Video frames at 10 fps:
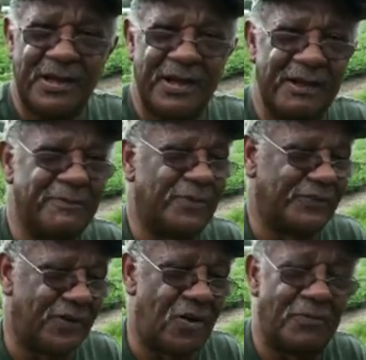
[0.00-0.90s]
and
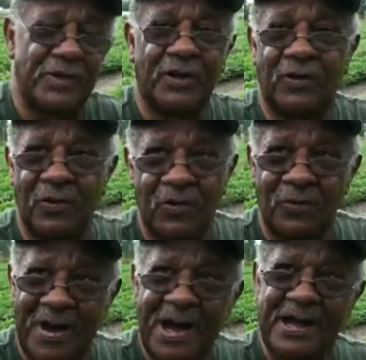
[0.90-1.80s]
perform with an old
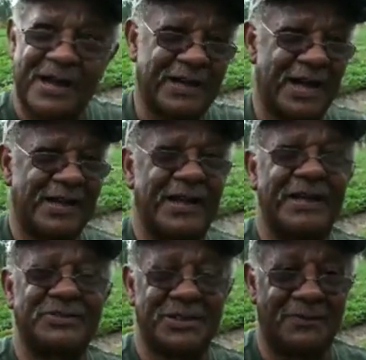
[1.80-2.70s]
mind. I got to
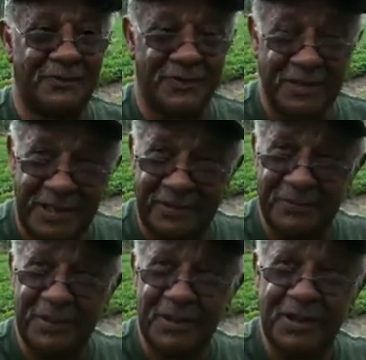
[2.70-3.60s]
have something for them.
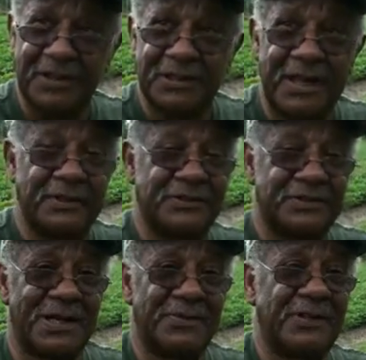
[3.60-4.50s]
That's
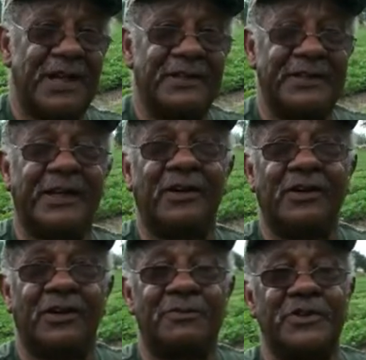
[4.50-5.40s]
something that they're going
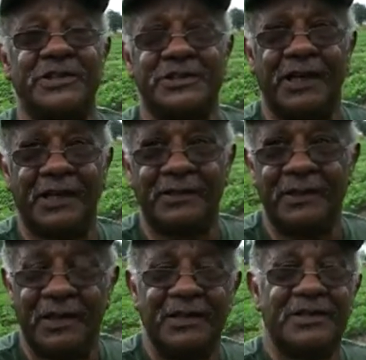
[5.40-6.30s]
to appreciate,
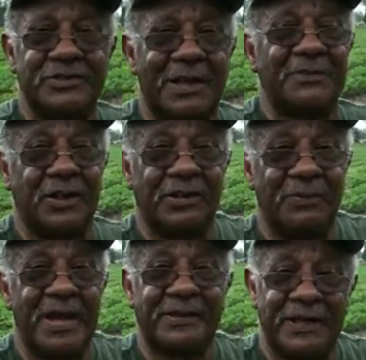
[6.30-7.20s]
something going to
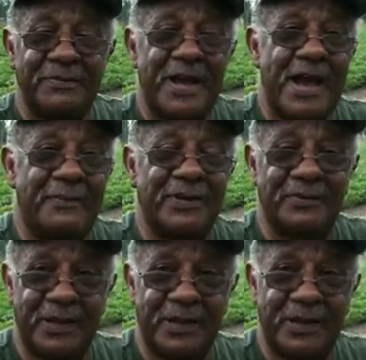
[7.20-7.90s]
make them happy,